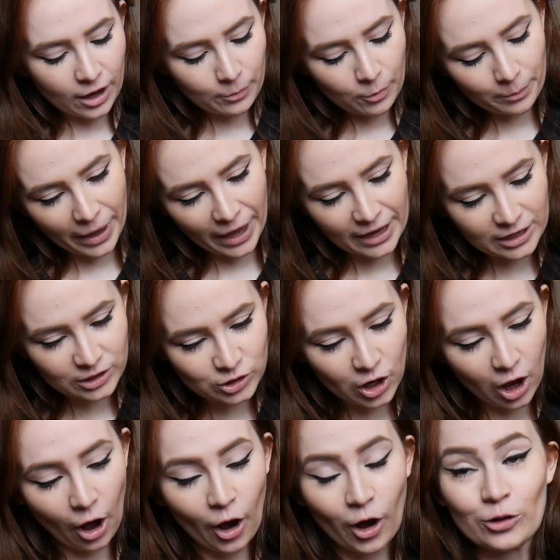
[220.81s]
I'm on page
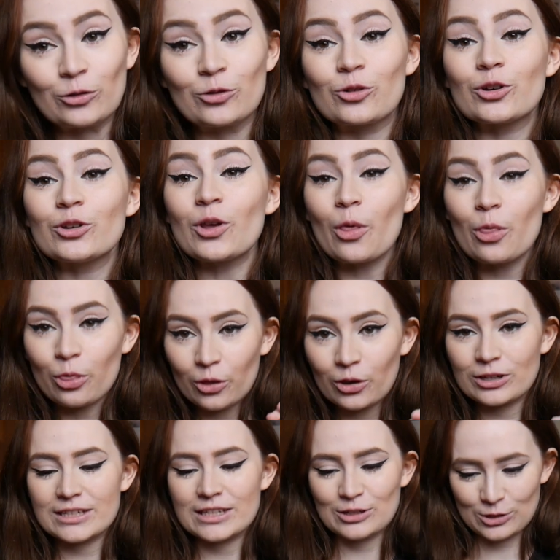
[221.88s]

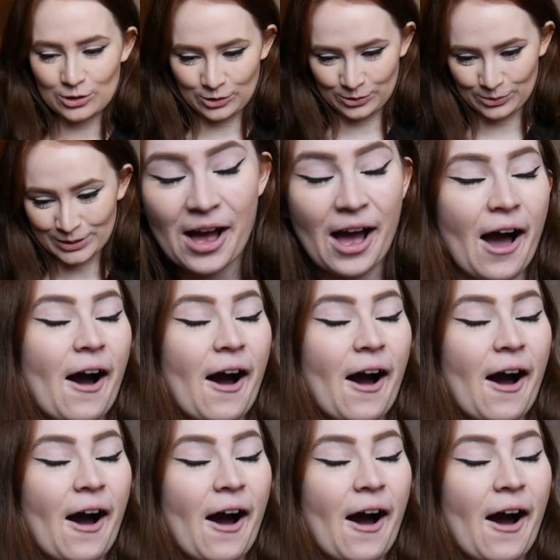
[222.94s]
132.